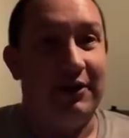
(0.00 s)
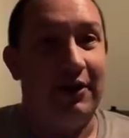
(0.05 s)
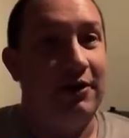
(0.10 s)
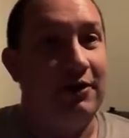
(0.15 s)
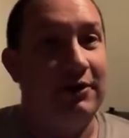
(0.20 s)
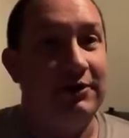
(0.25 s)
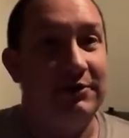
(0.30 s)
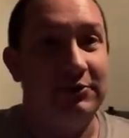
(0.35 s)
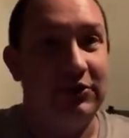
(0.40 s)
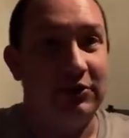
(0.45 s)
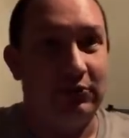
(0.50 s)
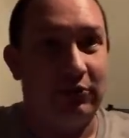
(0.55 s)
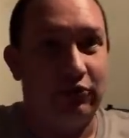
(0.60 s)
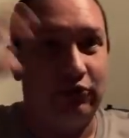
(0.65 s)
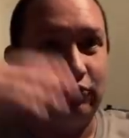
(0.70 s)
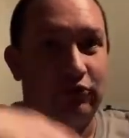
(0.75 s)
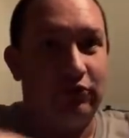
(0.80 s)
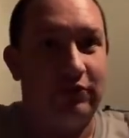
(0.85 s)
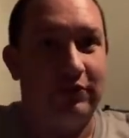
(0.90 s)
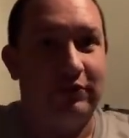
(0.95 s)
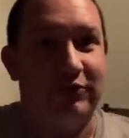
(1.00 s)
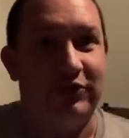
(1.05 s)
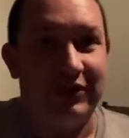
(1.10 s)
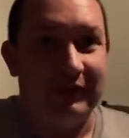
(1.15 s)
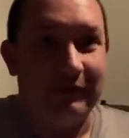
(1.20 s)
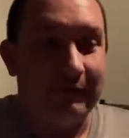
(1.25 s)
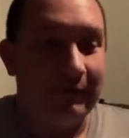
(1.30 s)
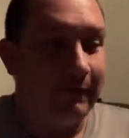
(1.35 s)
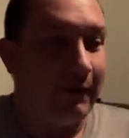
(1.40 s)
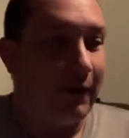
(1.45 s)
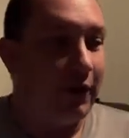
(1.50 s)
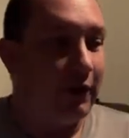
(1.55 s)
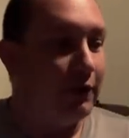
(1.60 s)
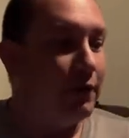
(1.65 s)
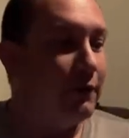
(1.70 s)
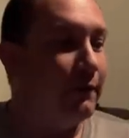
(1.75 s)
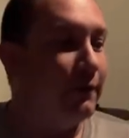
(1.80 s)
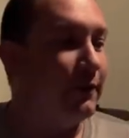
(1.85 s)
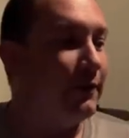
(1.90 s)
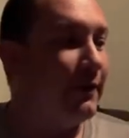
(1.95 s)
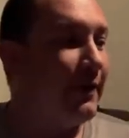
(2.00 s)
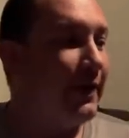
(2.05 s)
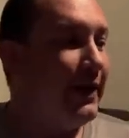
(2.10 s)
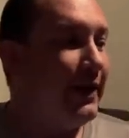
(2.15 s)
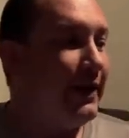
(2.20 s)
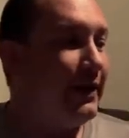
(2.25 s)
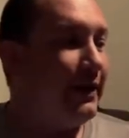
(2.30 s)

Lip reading: cards would just fall over,